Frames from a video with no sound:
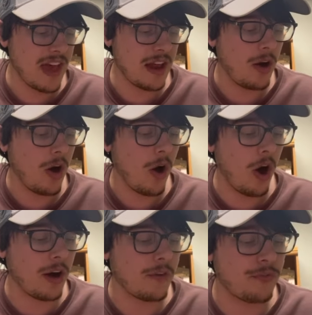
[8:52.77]
then
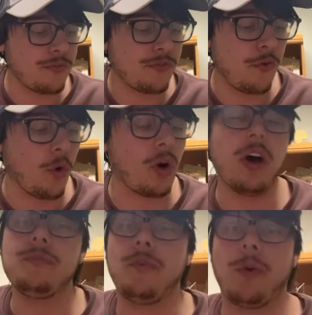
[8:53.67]
on four
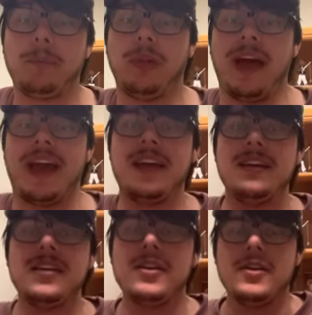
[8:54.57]
on four play,
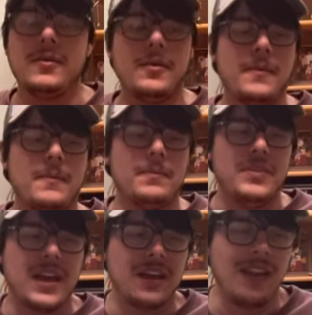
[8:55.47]

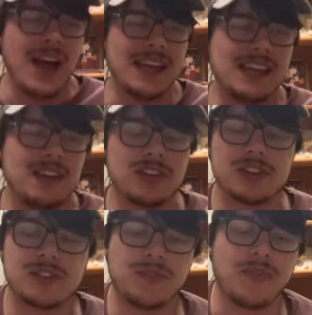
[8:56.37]
Nikolai
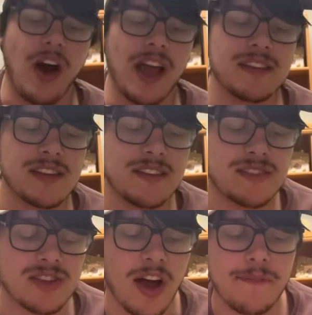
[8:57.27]
Ehlers finds a
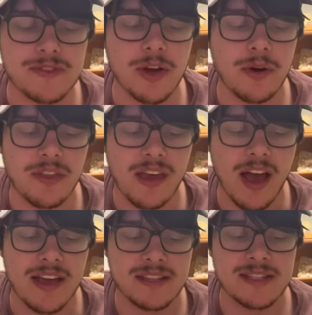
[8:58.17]
soft zone of the
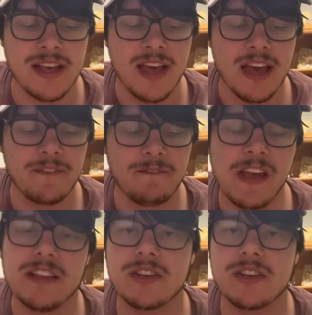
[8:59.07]
ice and feeds